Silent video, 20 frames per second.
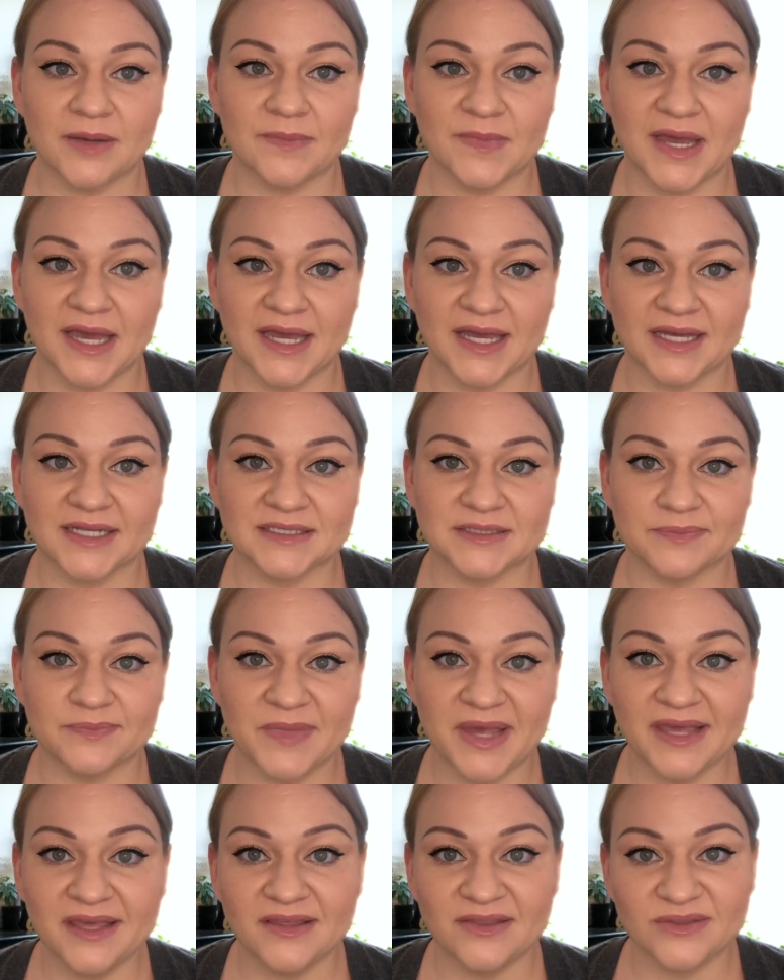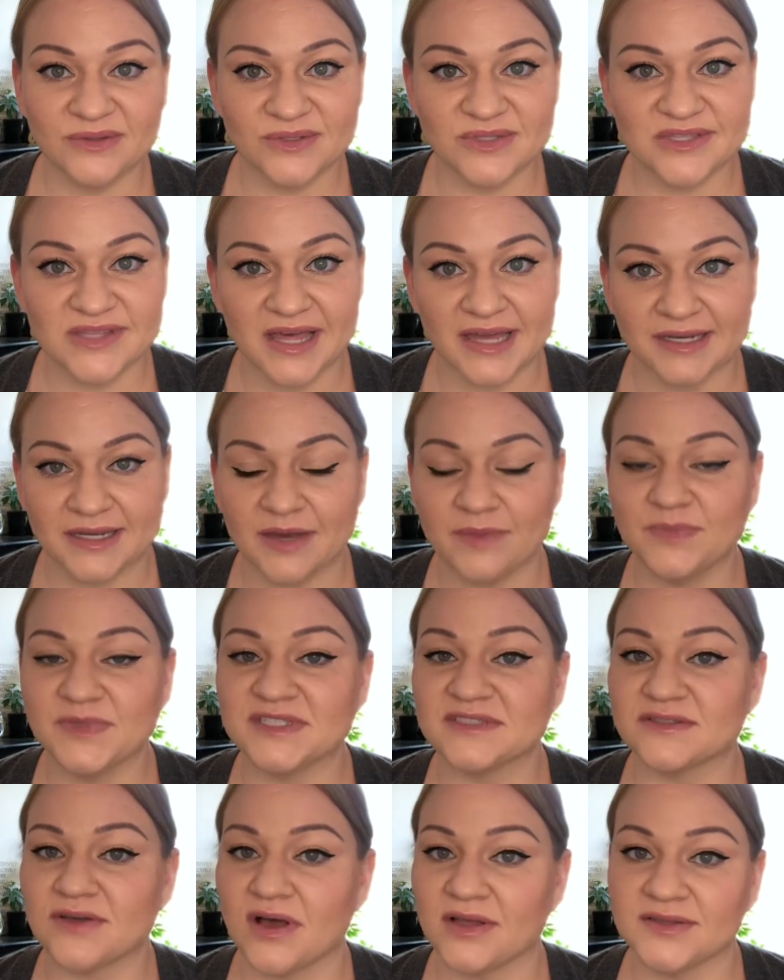and making those line up
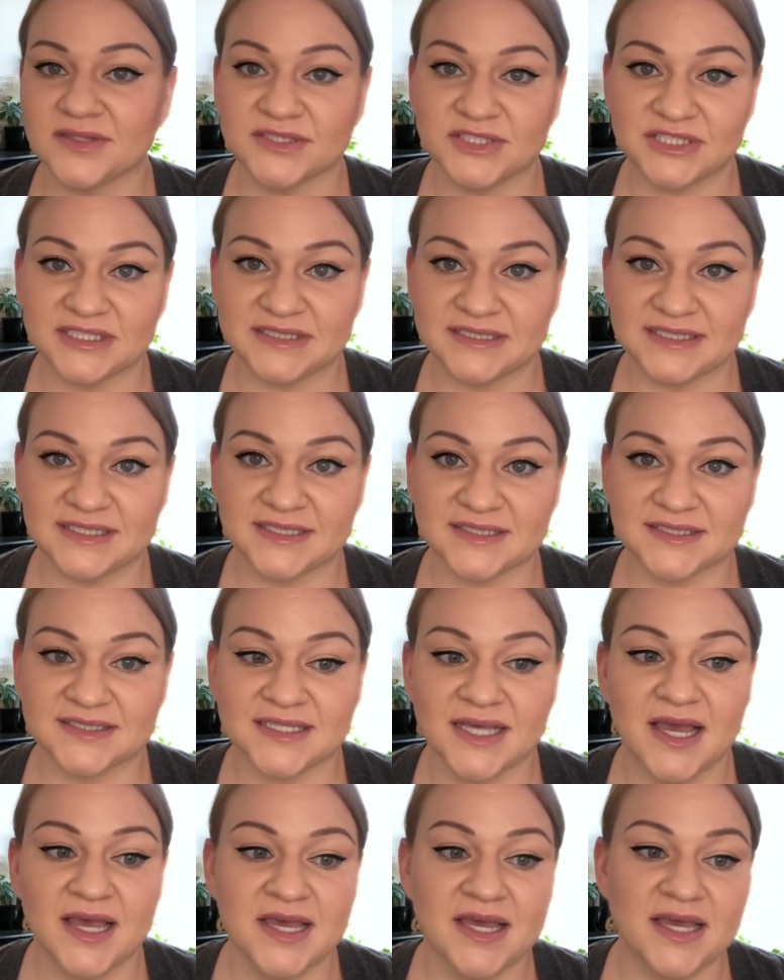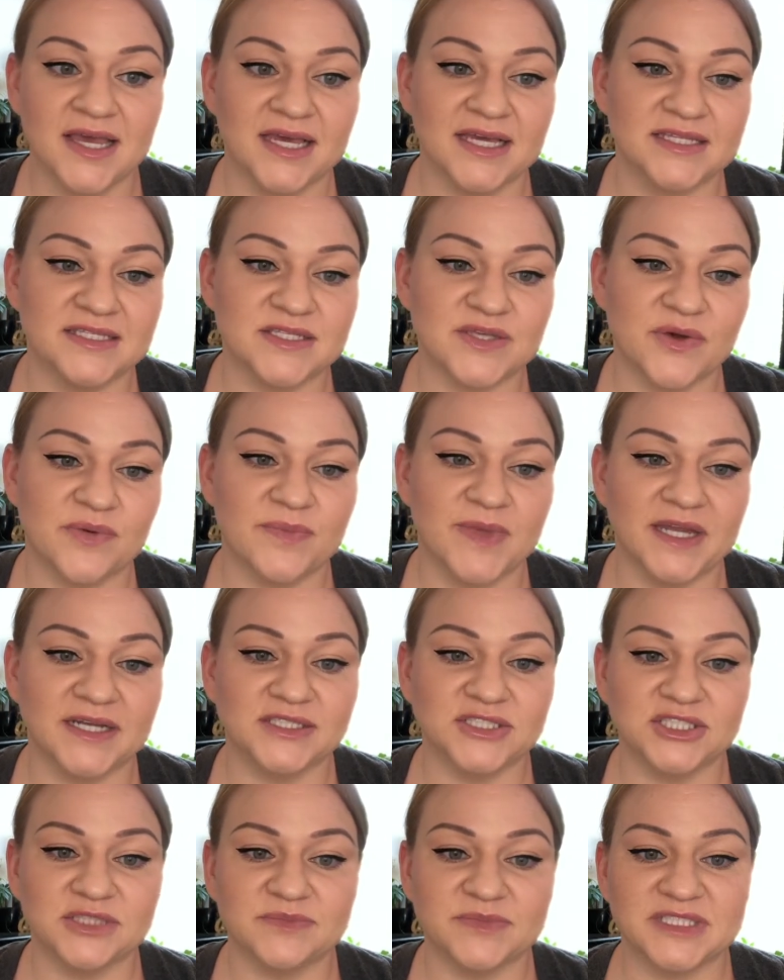is called logistics. And so
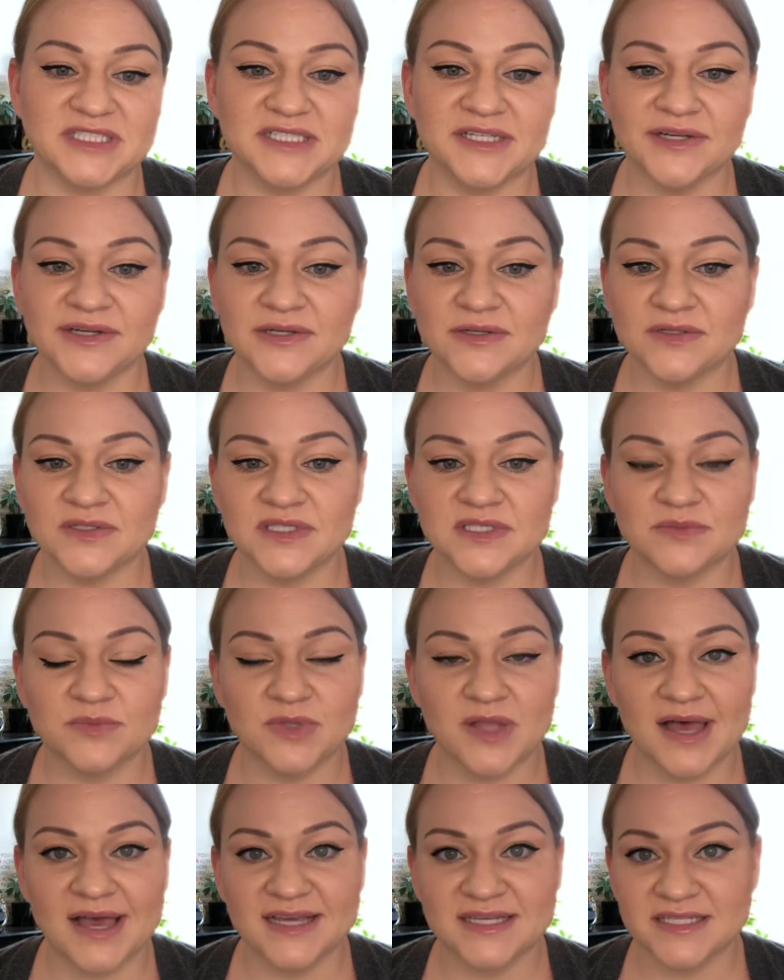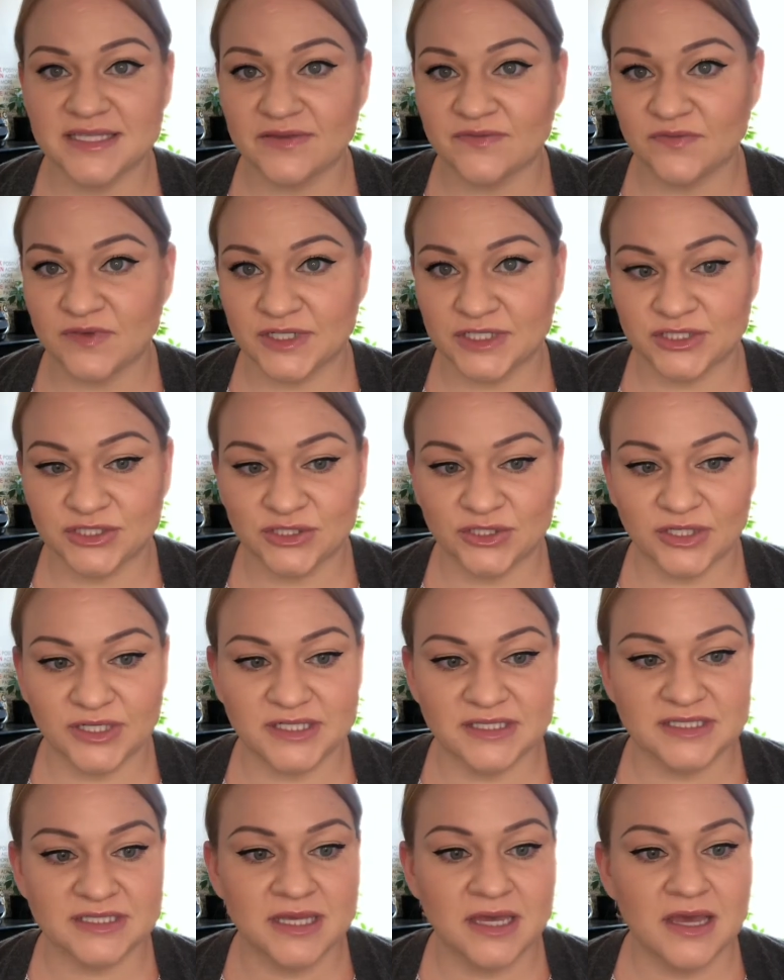managing materials, supplies, and finished
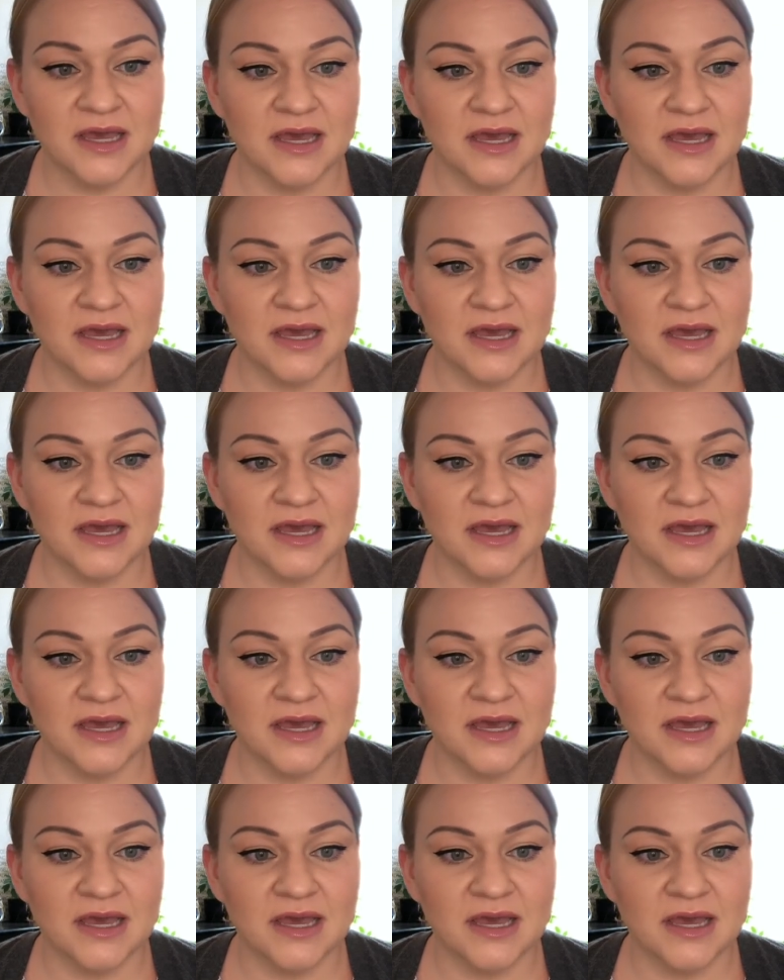goods.